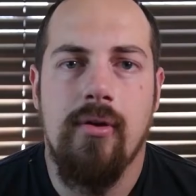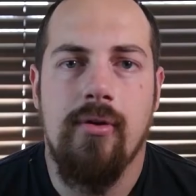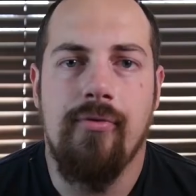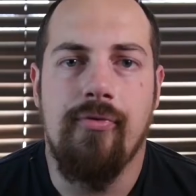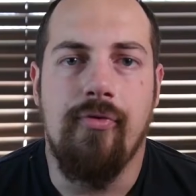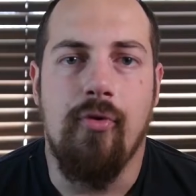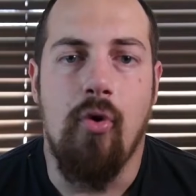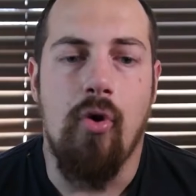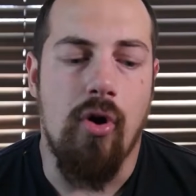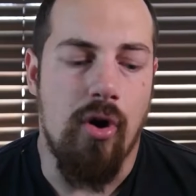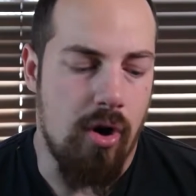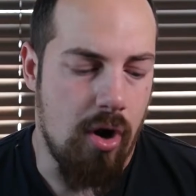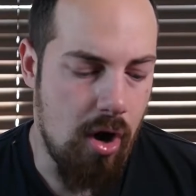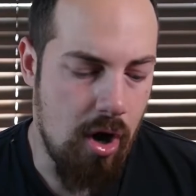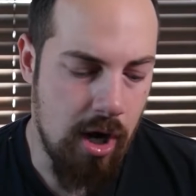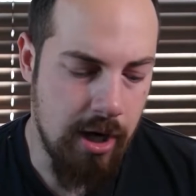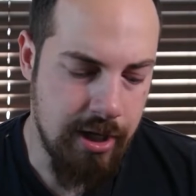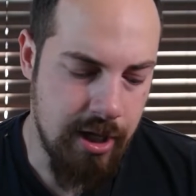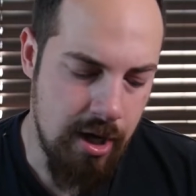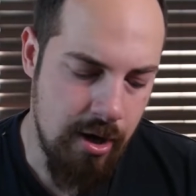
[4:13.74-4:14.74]
For
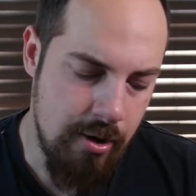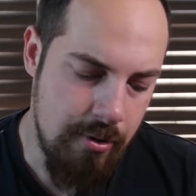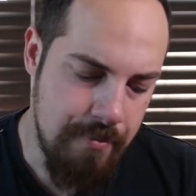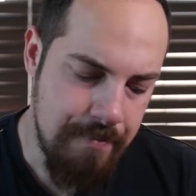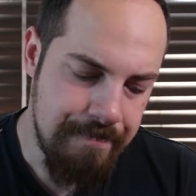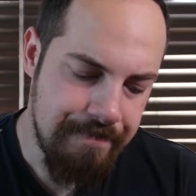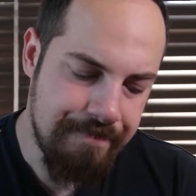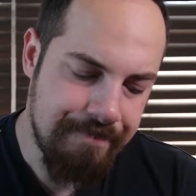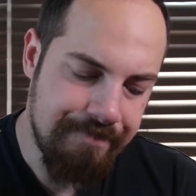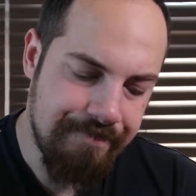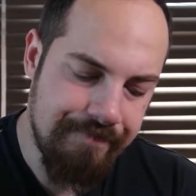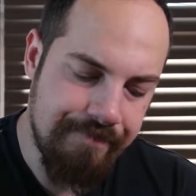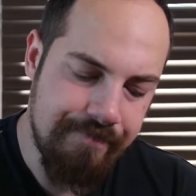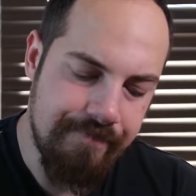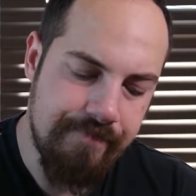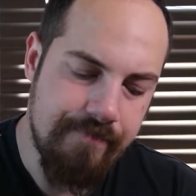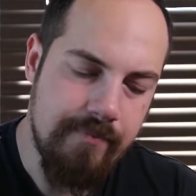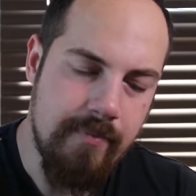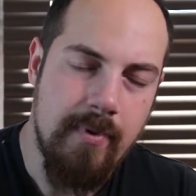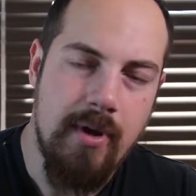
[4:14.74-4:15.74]
audio,
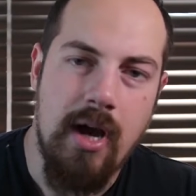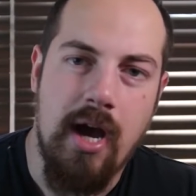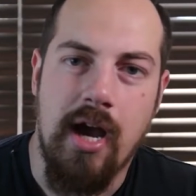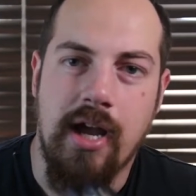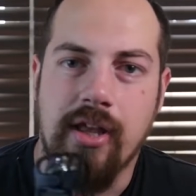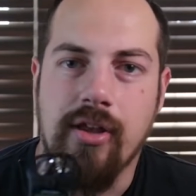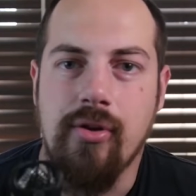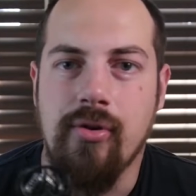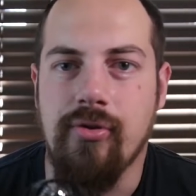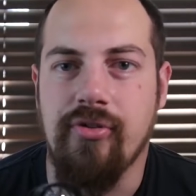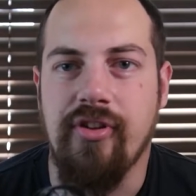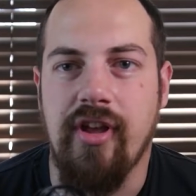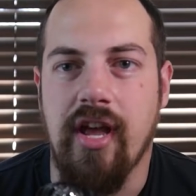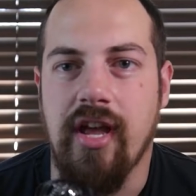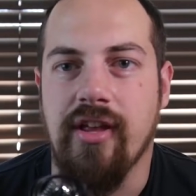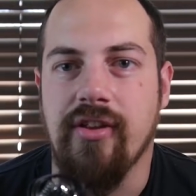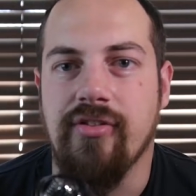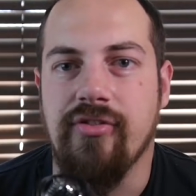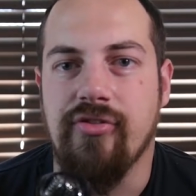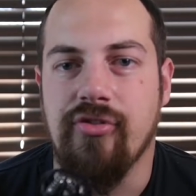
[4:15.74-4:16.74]
I use
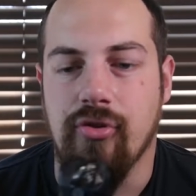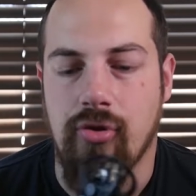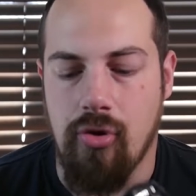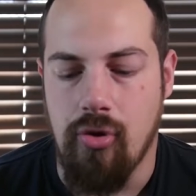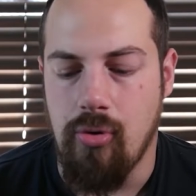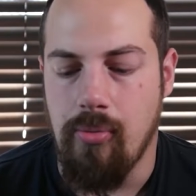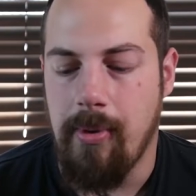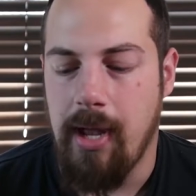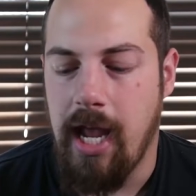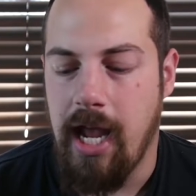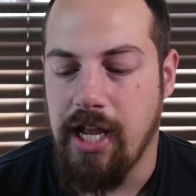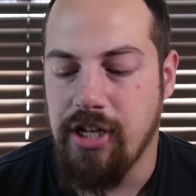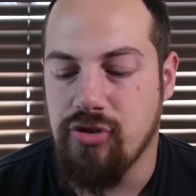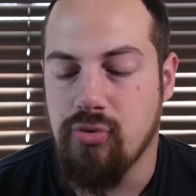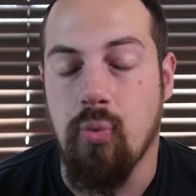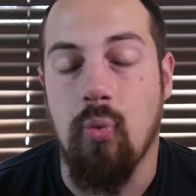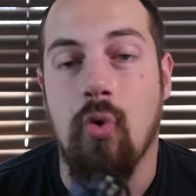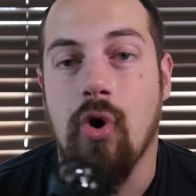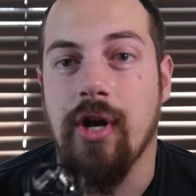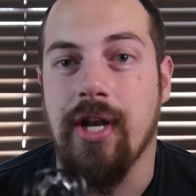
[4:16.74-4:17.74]
a Zoom
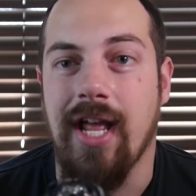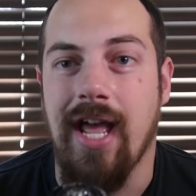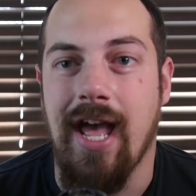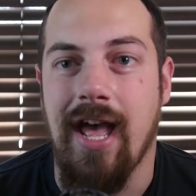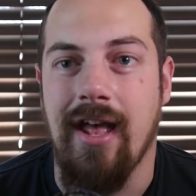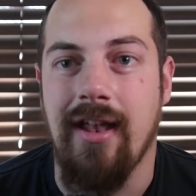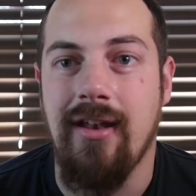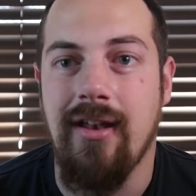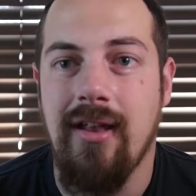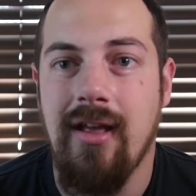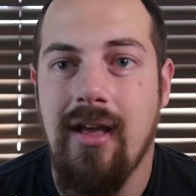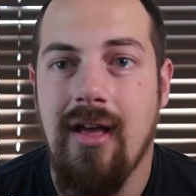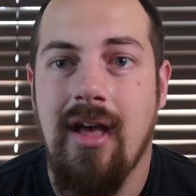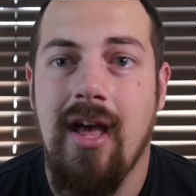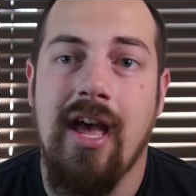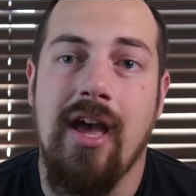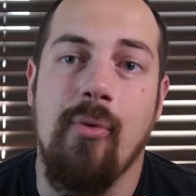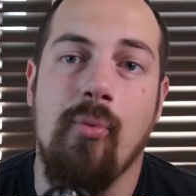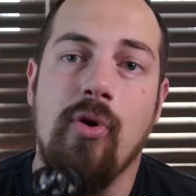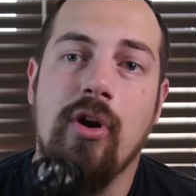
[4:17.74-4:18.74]
H1N,
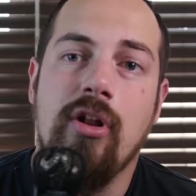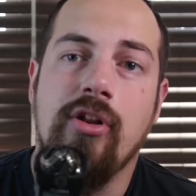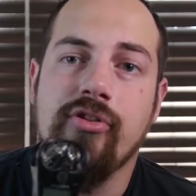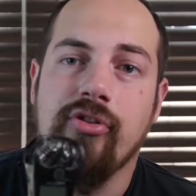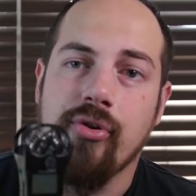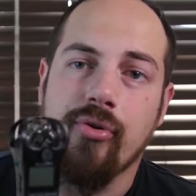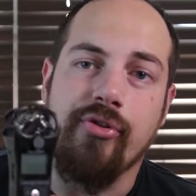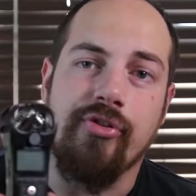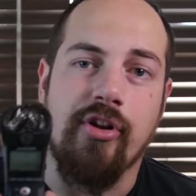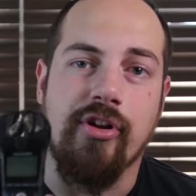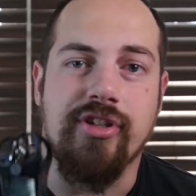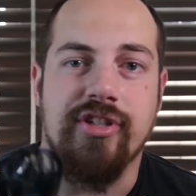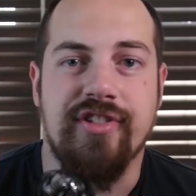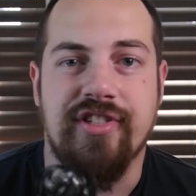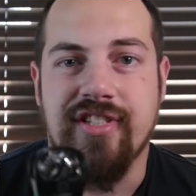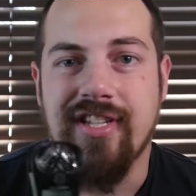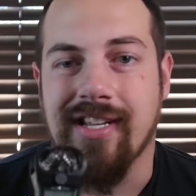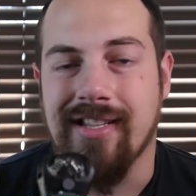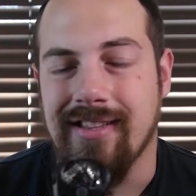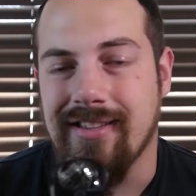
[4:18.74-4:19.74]
and what I'll do is I'll just
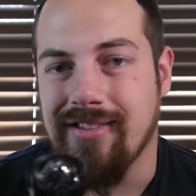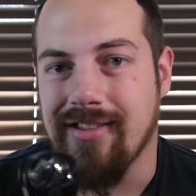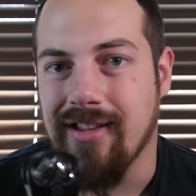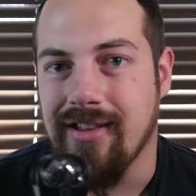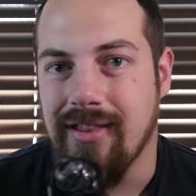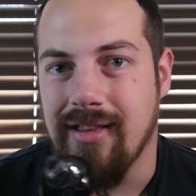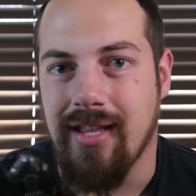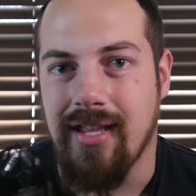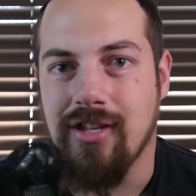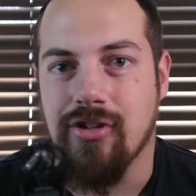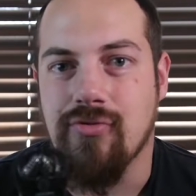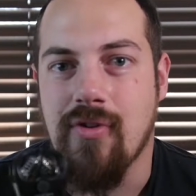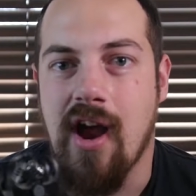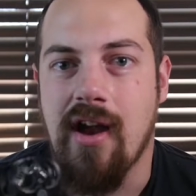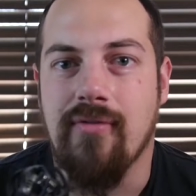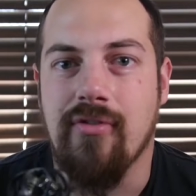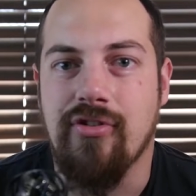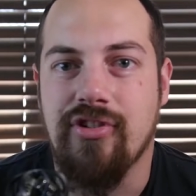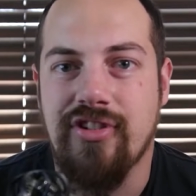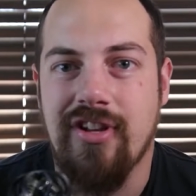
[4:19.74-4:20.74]
stick this in the
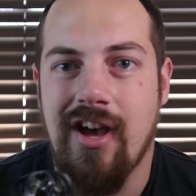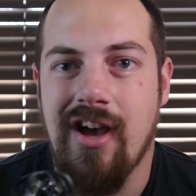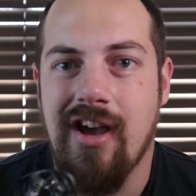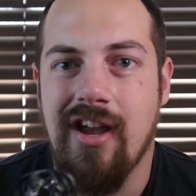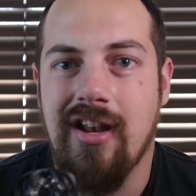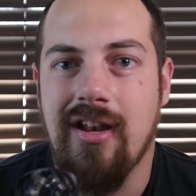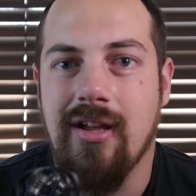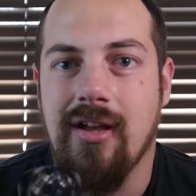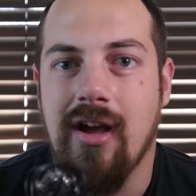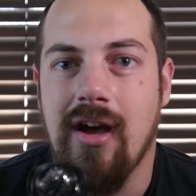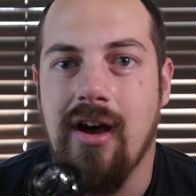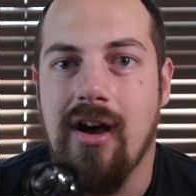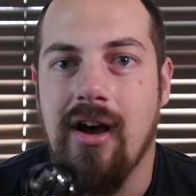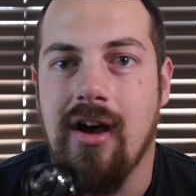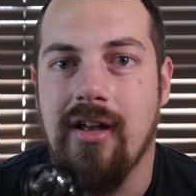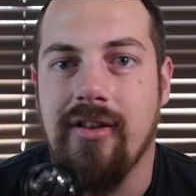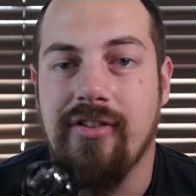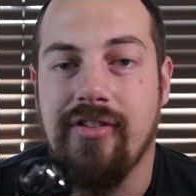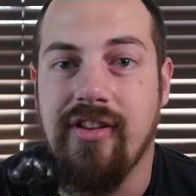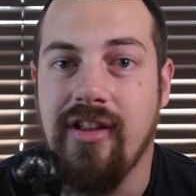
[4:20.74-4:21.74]
driver's side
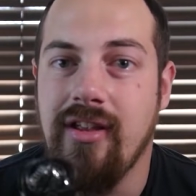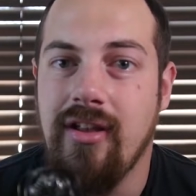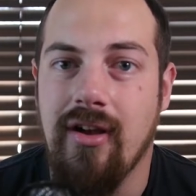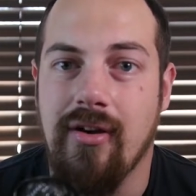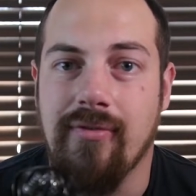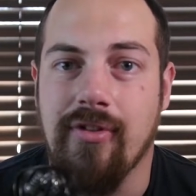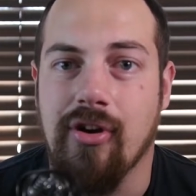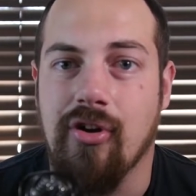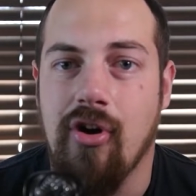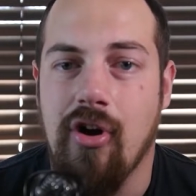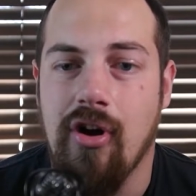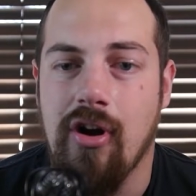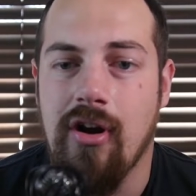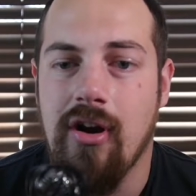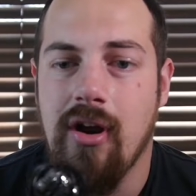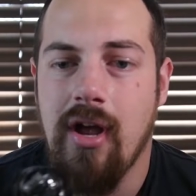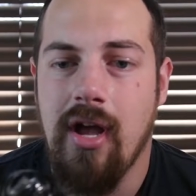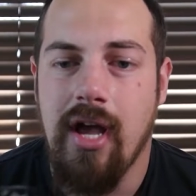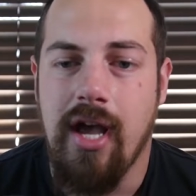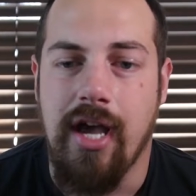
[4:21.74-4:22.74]
seat of the
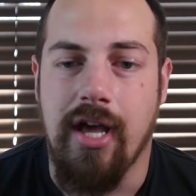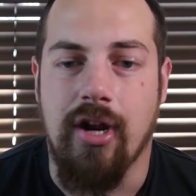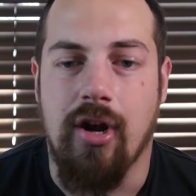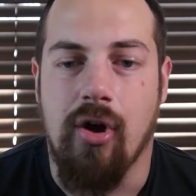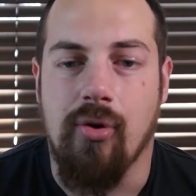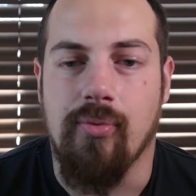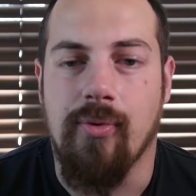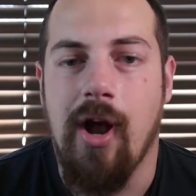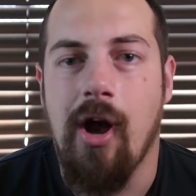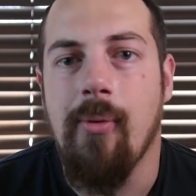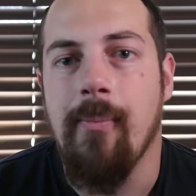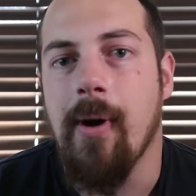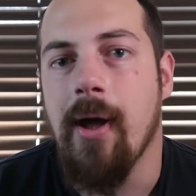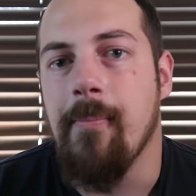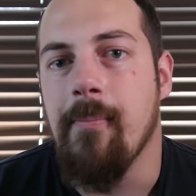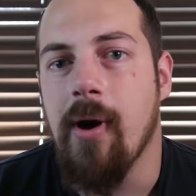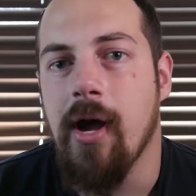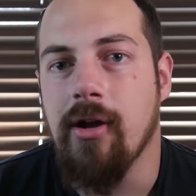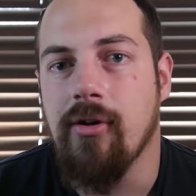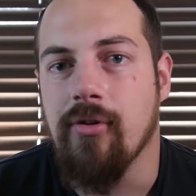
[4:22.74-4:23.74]
car, and I'll route my
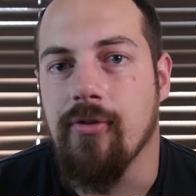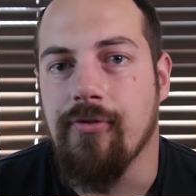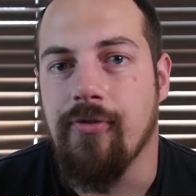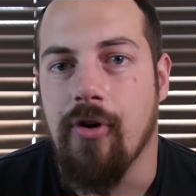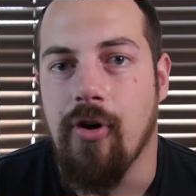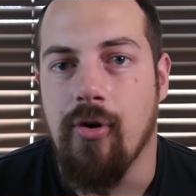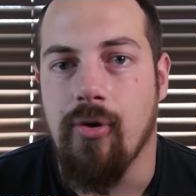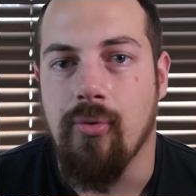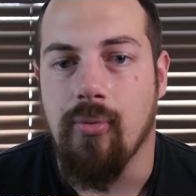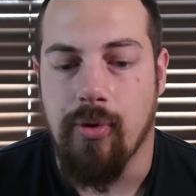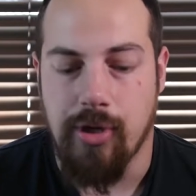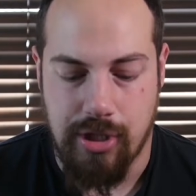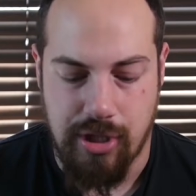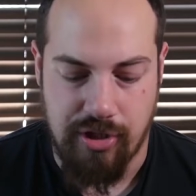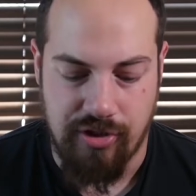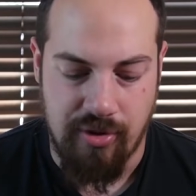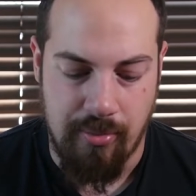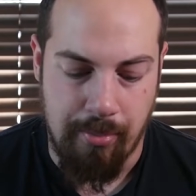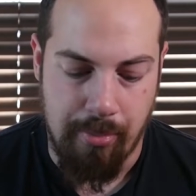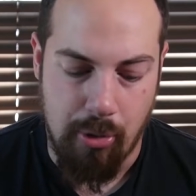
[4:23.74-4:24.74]
microphone, which
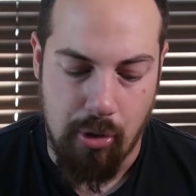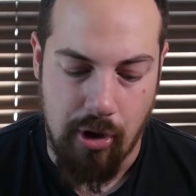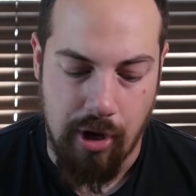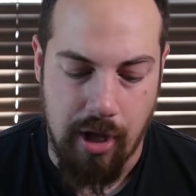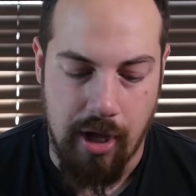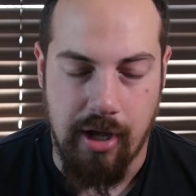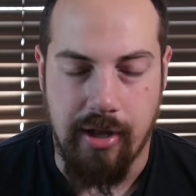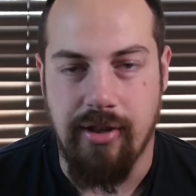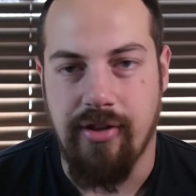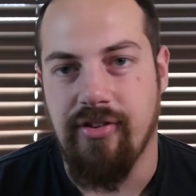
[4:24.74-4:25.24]
is a Boya.